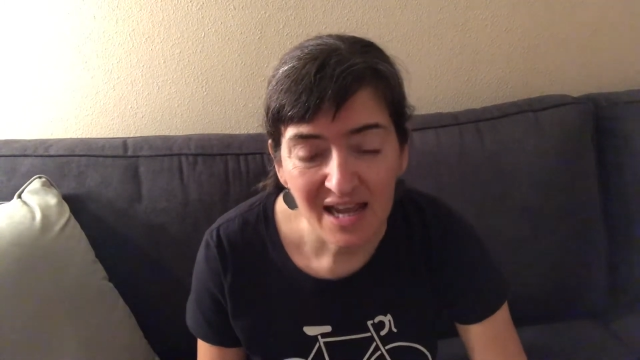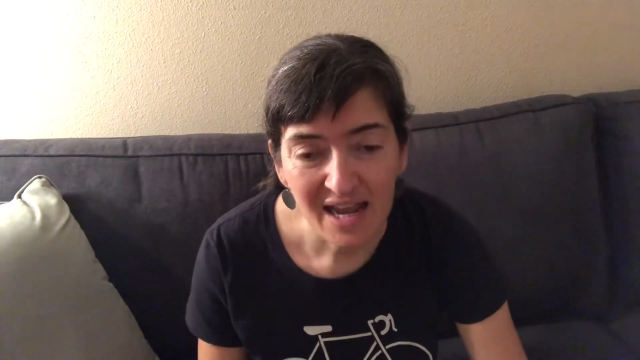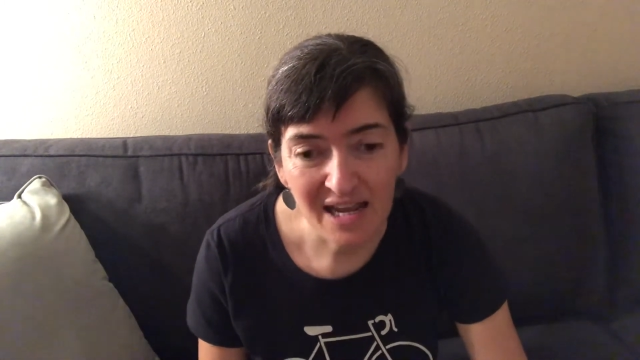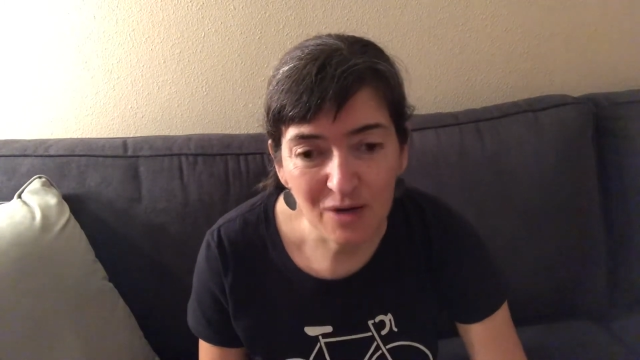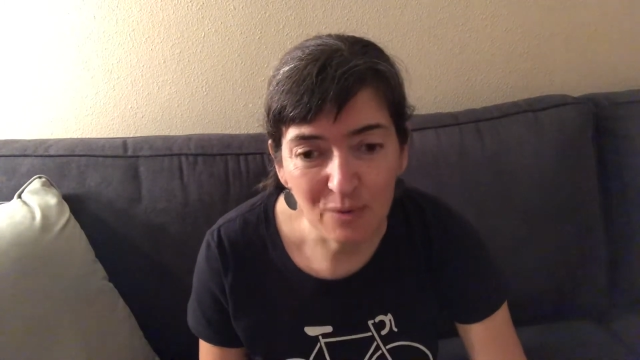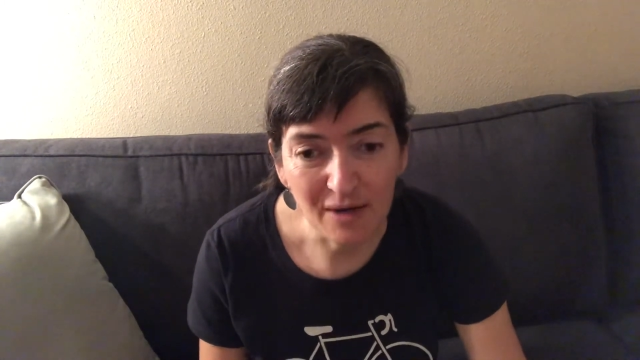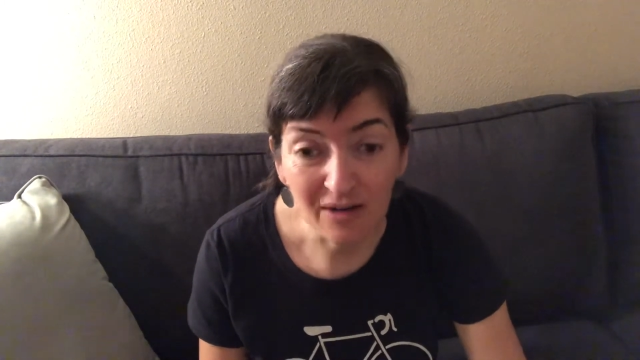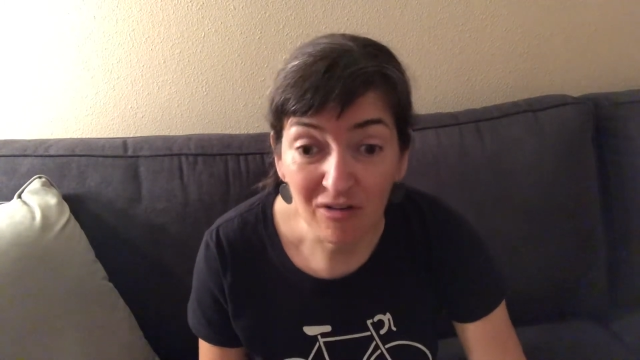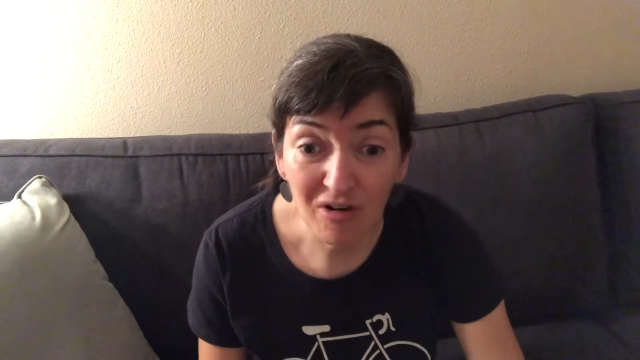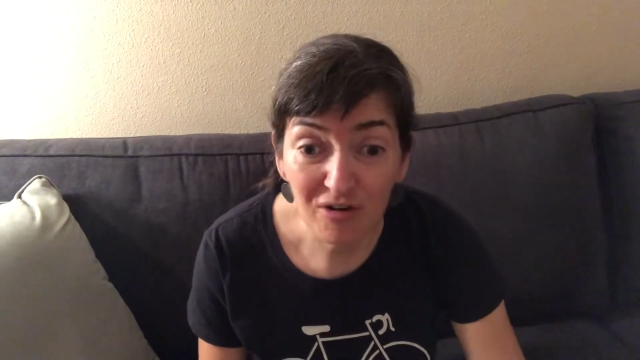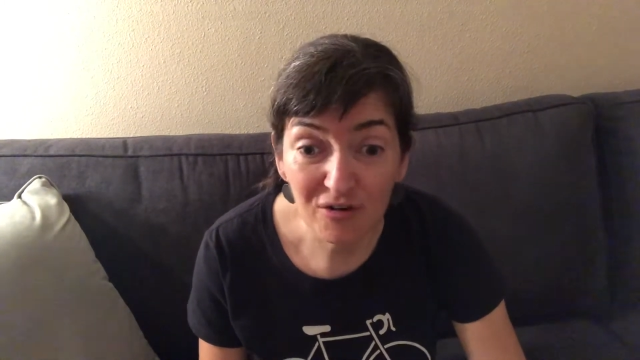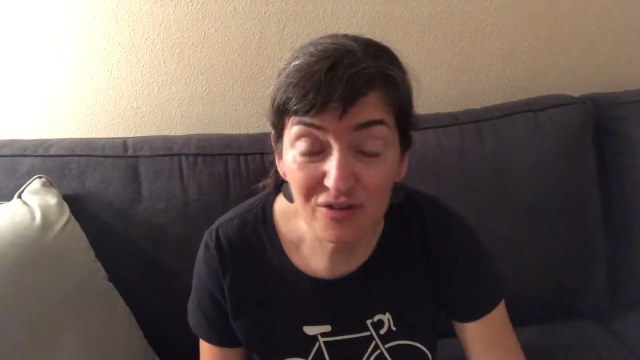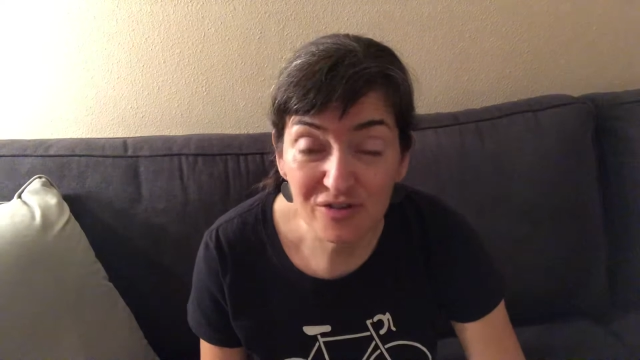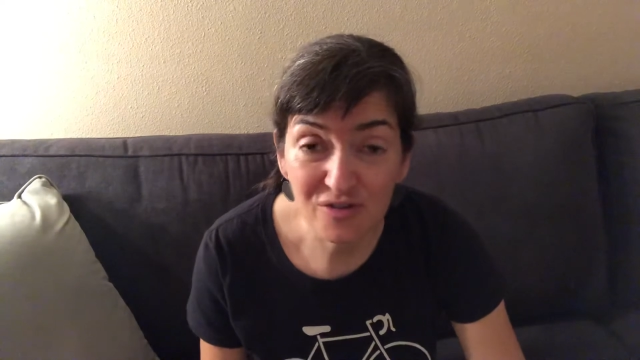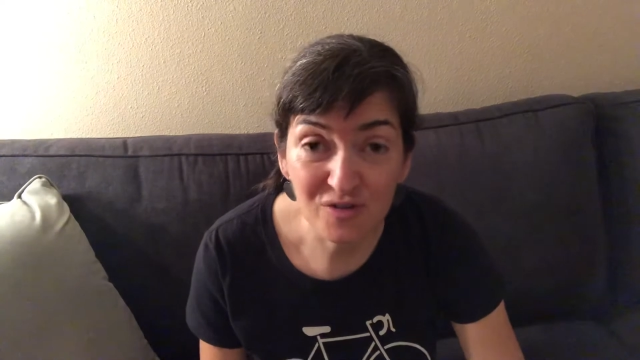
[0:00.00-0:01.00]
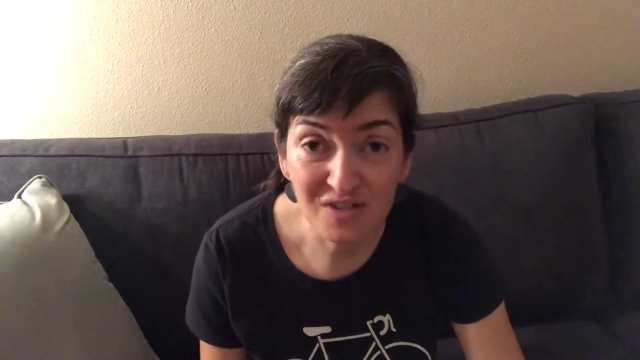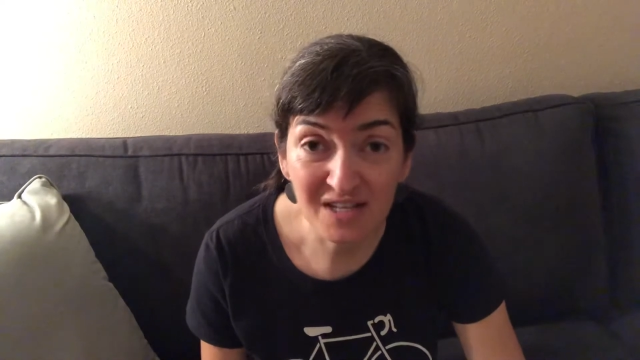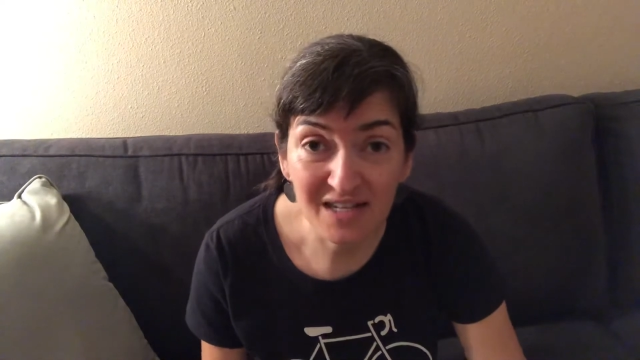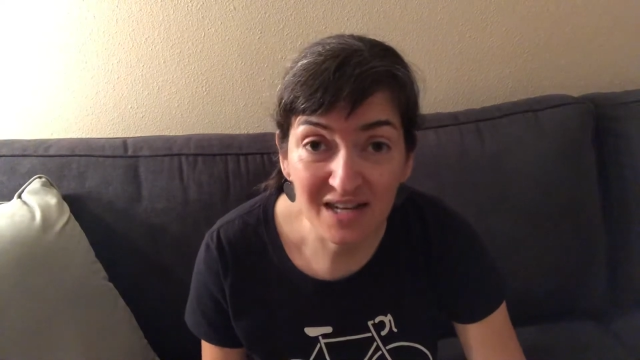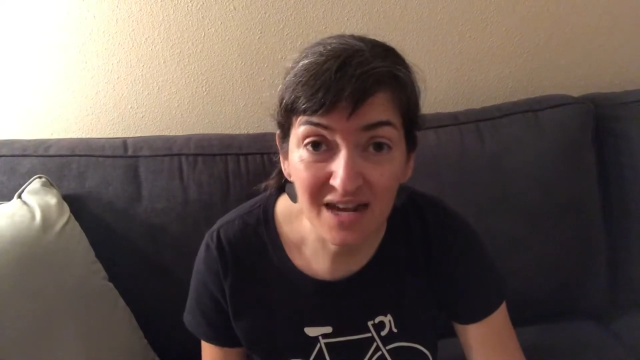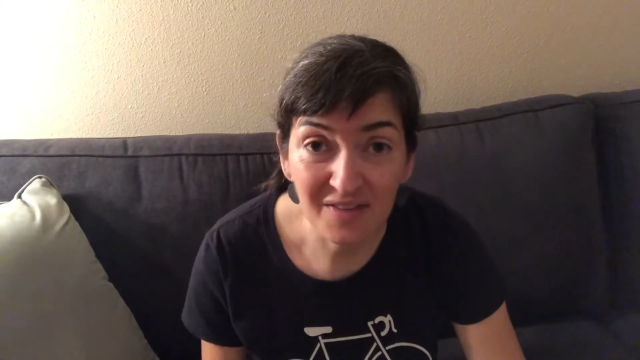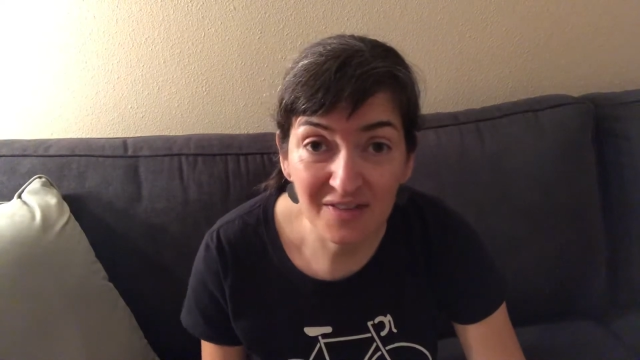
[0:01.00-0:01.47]
Anyway, I called her as soon as I
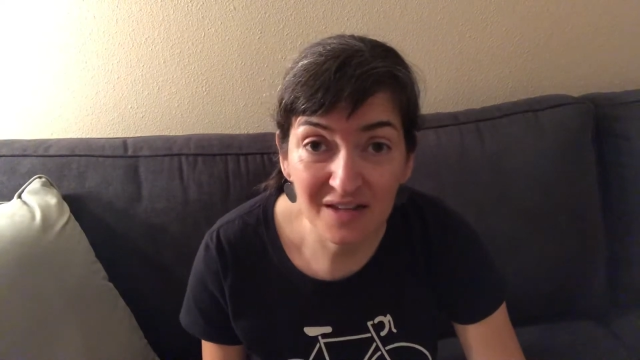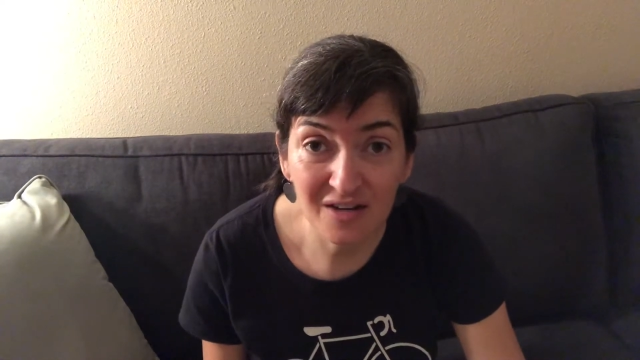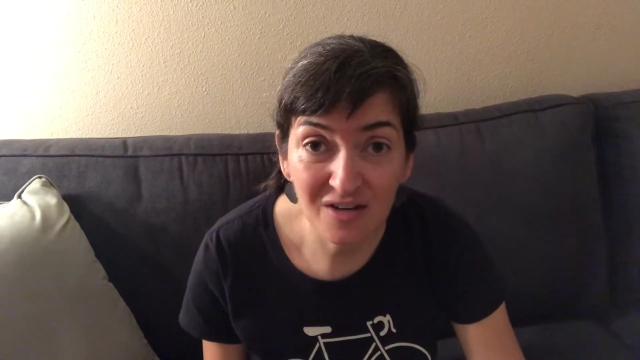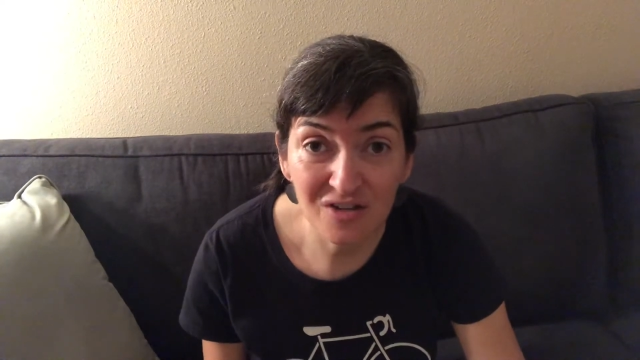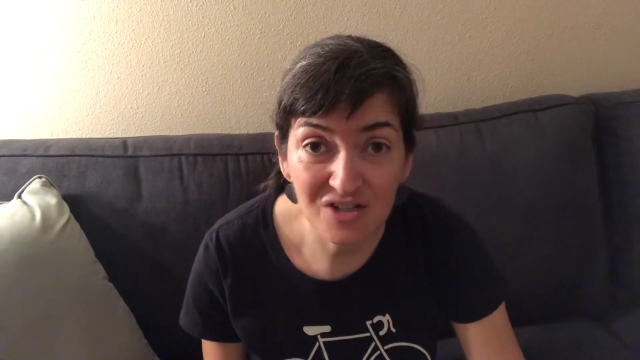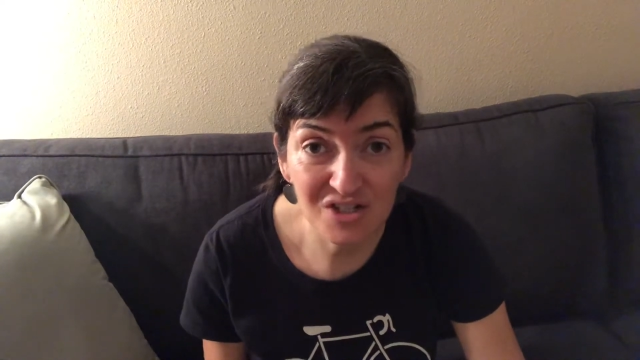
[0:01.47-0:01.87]
got there.